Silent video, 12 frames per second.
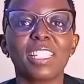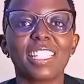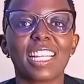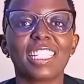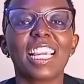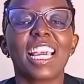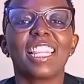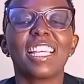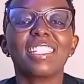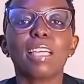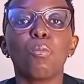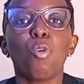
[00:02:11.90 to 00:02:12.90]
means that
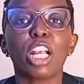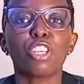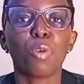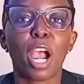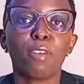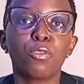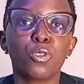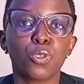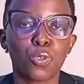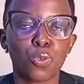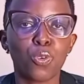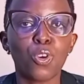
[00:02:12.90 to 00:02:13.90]
there's some work you have to
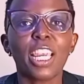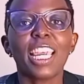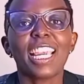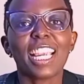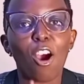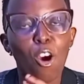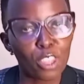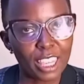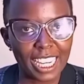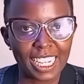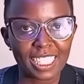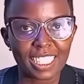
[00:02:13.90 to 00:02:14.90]
do
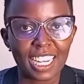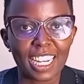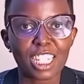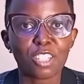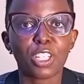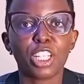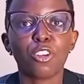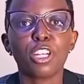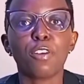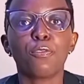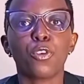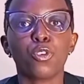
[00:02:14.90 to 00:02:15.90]
on the internet in
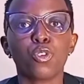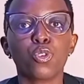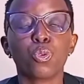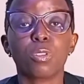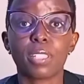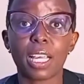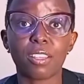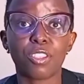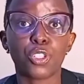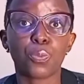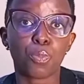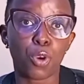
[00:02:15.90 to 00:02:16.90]
order for you to sell
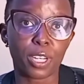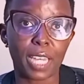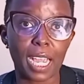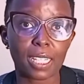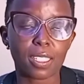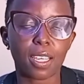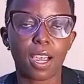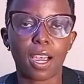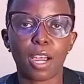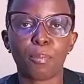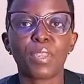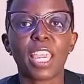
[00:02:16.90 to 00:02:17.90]
these products
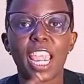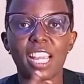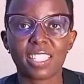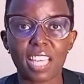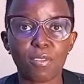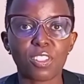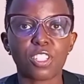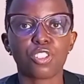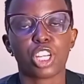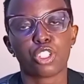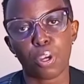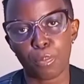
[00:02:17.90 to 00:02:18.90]
and
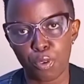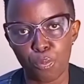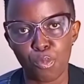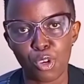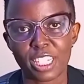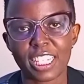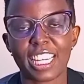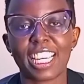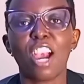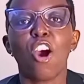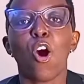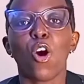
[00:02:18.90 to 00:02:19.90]
services that you are promoting.
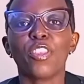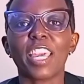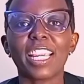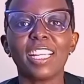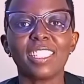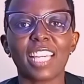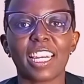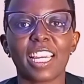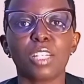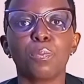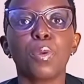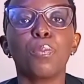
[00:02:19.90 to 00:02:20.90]
On the
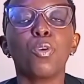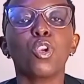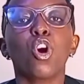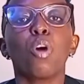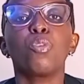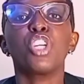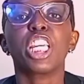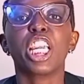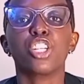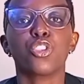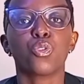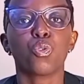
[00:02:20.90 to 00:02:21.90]
internet, people
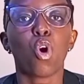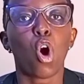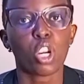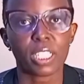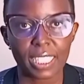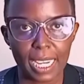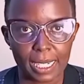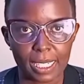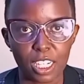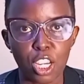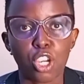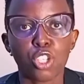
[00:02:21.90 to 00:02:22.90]
communicate through
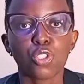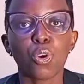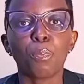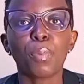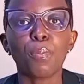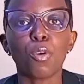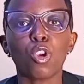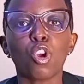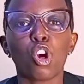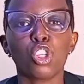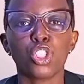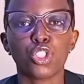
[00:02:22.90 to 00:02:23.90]
content. So
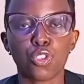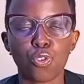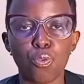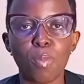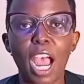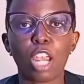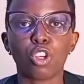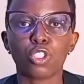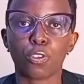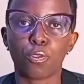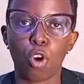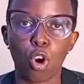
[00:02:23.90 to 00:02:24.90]
people consume a
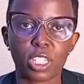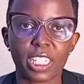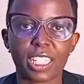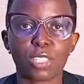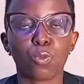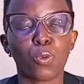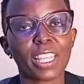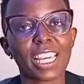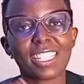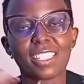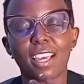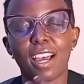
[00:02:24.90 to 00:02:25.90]
lot of content,
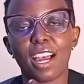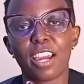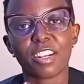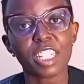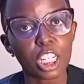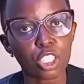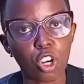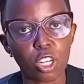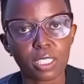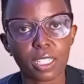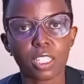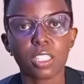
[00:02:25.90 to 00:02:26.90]
whether it's written
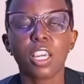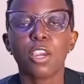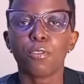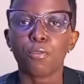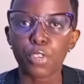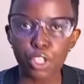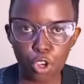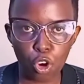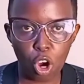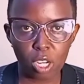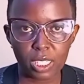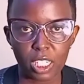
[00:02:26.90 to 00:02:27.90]
content,
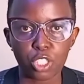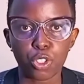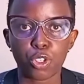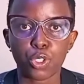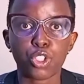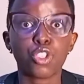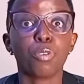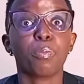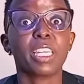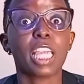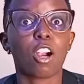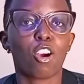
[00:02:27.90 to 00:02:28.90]
video content or social
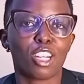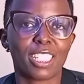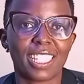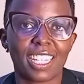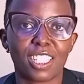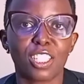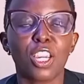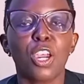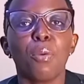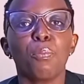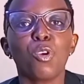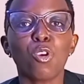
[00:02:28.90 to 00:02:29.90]
media content.
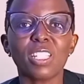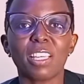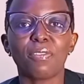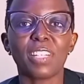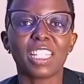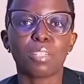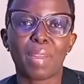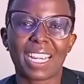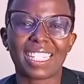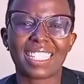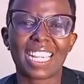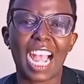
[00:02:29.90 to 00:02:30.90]
Because affiliate
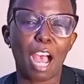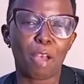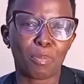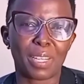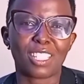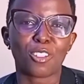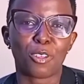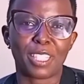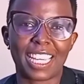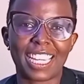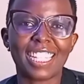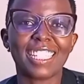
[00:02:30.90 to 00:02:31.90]
marketing happens
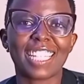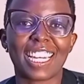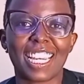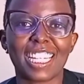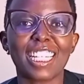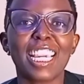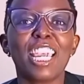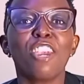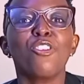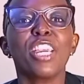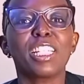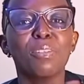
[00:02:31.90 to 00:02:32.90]
on the internet,
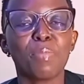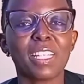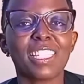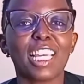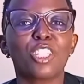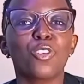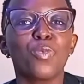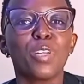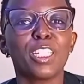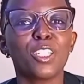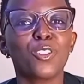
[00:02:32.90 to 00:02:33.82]
it means that you will